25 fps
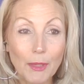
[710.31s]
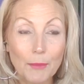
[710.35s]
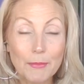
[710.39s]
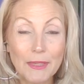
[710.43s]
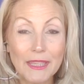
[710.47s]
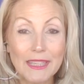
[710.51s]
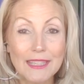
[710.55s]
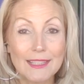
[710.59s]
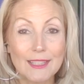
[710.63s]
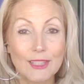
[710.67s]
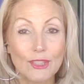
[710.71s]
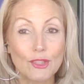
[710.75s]

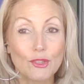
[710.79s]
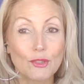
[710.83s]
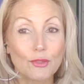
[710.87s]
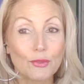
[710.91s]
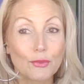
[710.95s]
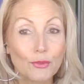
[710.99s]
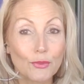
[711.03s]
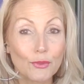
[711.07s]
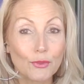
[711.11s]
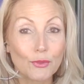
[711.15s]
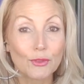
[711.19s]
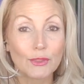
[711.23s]
because it
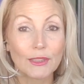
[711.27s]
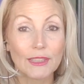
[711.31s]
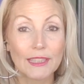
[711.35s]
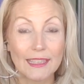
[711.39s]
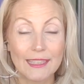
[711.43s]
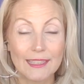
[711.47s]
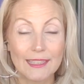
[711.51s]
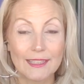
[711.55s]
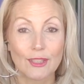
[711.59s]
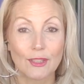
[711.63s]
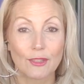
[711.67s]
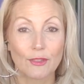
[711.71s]

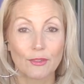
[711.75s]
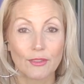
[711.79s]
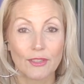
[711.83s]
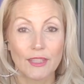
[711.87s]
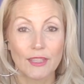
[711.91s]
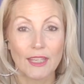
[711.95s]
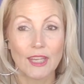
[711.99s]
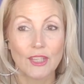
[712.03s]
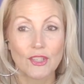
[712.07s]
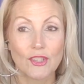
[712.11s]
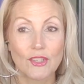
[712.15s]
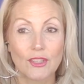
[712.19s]
truly is a
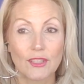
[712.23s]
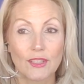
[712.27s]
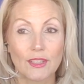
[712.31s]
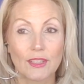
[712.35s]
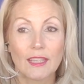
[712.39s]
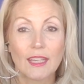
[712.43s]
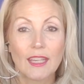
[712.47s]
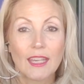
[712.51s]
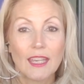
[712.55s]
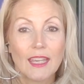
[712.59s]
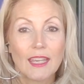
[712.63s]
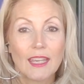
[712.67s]

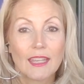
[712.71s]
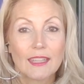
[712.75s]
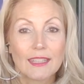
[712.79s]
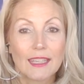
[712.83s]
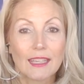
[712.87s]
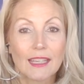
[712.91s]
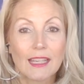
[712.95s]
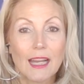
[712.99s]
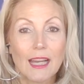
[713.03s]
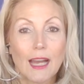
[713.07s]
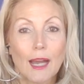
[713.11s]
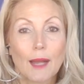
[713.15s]
creation
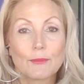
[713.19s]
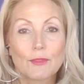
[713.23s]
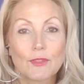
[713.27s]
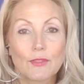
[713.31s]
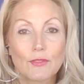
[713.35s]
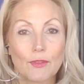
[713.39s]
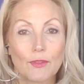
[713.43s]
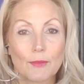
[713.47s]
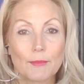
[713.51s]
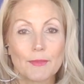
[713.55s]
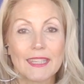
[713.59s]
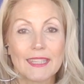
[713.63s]
that
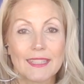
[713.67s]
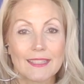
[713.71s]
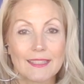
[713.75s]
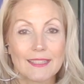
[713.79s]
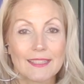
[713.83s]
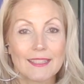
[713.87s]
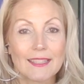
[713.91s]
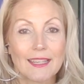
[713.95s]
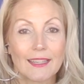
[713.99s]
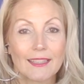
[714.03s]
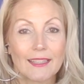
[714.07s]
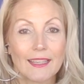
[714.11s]
comes from the
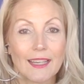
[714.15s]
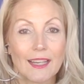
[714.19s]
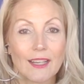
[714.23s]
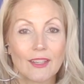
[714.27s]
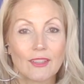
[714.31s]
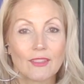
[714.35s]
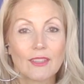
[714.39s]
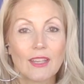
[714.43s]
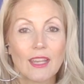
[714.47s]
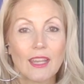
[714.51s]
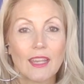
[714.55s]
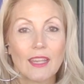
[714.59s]
inside
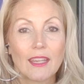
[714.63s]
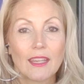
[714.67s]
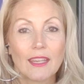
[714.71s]
out.